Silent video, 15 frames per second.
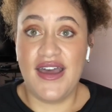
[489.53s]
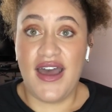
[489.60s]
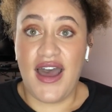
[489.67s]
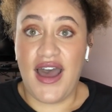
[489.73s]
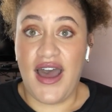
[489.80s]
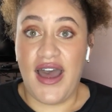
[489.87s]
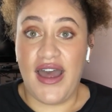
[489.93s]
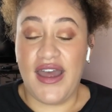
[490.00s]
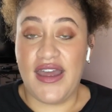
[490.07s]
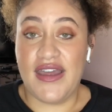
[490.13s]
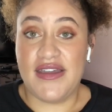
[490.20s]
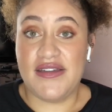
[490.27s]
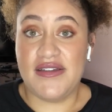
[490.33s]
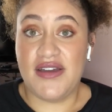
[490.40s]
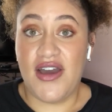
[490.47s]

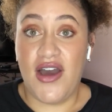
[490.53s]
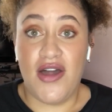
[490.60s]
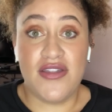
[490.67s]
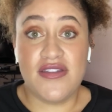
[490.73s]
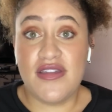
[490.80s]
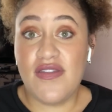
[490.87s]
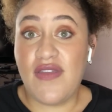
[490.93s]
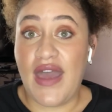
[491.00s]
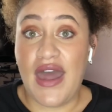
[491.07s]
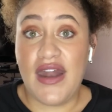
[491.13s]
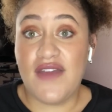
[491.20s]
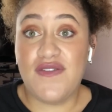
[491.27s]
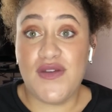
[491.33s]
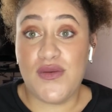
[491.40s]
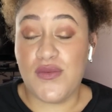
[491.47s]
other than that, I
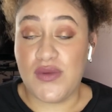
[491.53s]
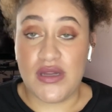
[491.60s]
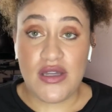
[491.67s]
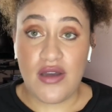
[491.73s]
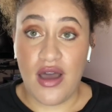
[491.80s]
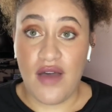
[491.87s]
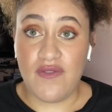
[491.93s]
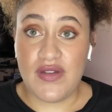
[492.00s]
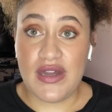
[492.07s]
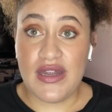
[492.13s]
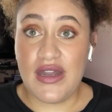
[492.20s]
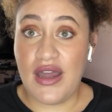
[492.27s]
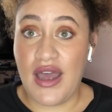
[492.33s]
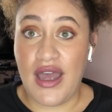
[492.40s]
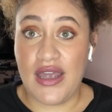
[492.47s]
feel really confident.
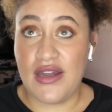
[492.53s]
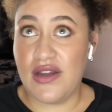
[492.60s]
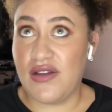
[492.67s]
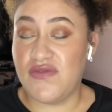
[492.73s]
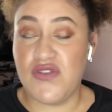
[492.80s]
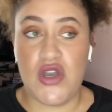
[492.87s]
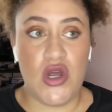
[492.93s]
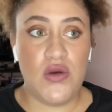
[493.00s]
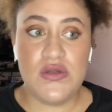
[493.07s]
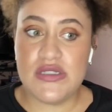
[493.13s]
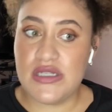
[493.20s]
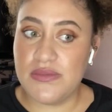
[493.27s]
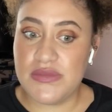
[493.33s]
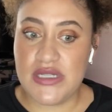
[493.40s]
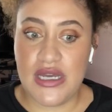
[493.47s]
I have no
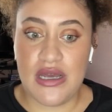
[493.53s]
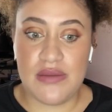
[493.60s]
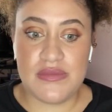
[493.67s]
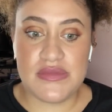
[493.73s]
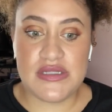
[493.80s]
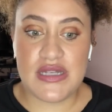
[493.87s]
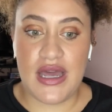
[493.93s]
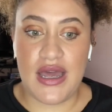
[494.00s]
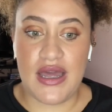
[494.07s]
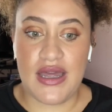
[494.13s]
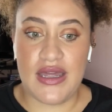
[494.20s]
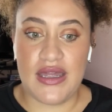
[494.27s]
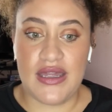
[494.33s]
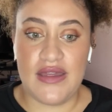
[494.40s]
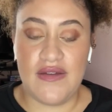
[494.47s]
symptoms.
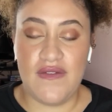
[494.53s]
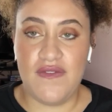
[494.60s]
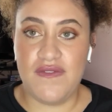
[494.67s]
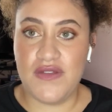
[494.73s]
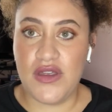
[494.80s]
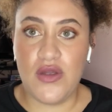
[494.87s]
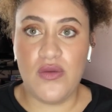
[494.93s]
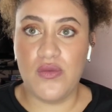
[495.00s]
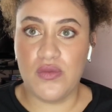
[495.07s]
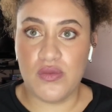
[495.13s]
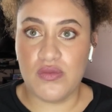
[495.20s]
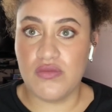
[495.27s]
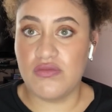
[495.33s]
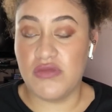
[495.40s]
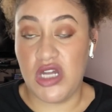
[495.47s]
I feel,
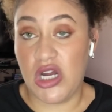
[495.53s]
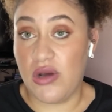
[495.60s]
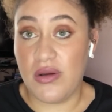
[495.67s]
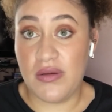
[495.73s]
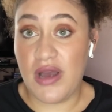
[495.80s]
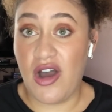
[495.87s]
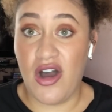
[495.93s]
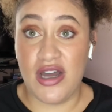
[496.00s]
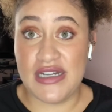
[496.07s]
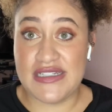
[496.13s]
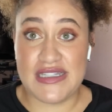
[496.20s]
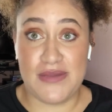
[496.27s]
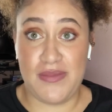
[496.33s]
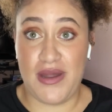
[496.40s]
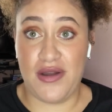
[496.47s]
you know, honestly
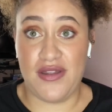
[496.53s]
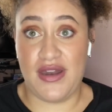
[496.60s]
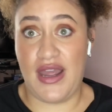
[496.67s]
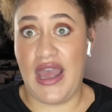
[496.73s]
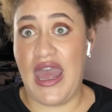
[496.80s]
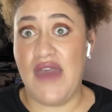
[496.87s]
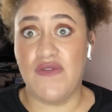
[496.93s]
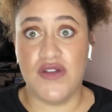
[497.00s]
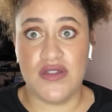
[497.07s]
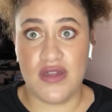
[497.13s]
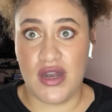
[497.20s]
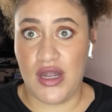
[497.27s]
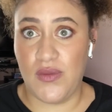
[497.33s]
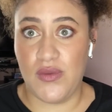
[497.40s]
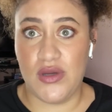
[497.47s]
better than I ever thought
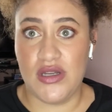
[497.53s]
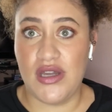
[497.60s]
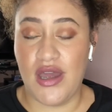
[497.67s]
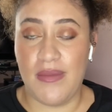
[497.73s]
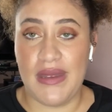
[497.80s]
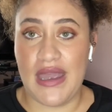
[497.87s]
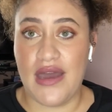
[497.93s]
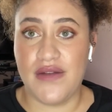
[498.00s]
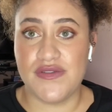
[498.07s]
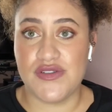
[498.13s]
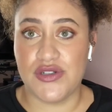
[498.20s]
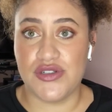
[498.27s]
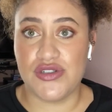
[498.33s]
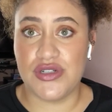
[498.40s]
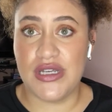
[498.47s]
I would coming out of
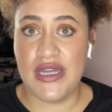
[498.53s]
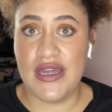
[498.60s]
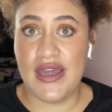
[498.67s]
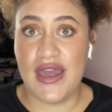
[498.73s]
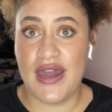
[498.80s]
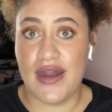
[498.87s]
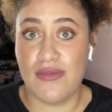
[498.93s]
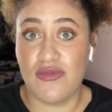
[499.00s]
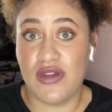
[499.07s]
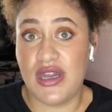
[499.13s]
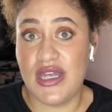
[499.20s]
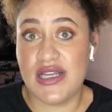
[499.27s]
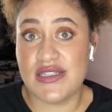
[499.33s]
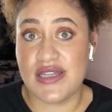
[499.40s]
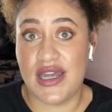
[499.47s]
surgery. And I'm really
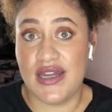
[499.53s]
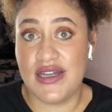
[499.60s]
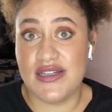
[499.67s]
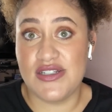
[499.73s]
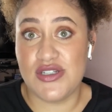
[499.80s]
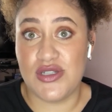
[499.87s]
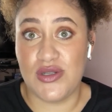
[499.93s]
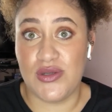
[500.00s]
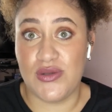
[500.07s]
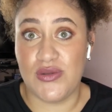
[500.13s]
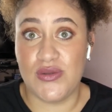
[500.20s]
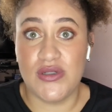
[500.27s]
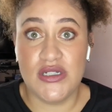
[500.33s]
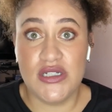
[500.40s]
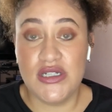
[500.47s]
excited to
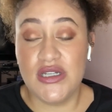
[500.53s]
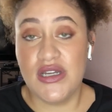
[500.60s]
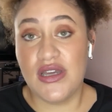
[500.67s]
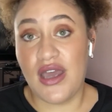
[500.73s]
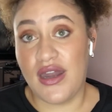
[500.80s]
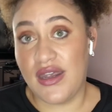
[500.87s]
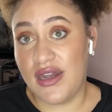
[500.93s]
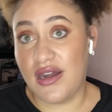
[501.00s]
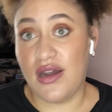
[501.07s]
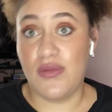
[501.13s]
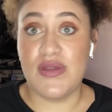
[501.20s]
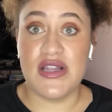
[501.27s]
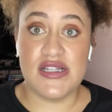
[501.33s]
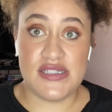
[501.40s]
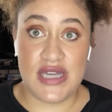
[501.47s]
kind of get on with
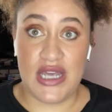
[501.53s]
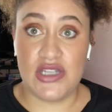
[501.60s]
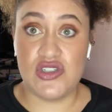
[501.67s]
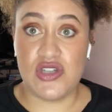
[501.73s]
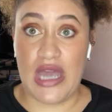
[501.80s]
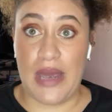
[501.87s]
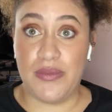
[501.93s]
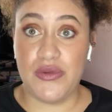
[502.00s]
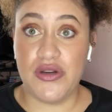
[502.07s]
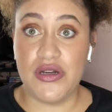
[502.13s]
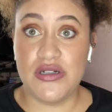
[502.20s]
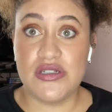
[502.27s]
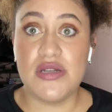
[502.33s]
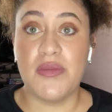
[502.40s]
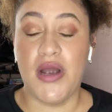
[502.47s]
this next chapter.
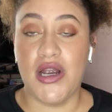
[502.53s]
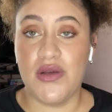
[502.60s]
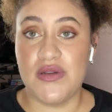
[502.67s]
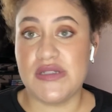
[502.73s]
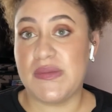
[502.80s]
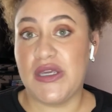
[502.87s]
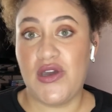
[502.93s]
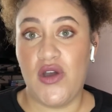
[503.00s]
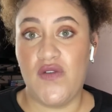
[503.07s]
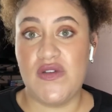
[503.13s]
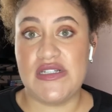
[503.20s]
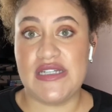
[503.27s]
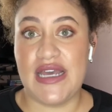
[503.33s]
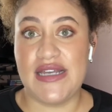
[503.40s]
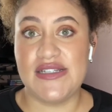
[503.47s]
Tomorrow is my COVID
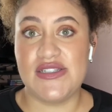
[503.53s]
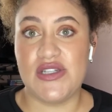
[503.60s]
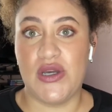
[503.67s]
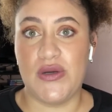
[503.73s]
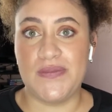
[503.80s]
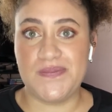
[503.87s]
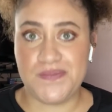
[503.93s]
test, so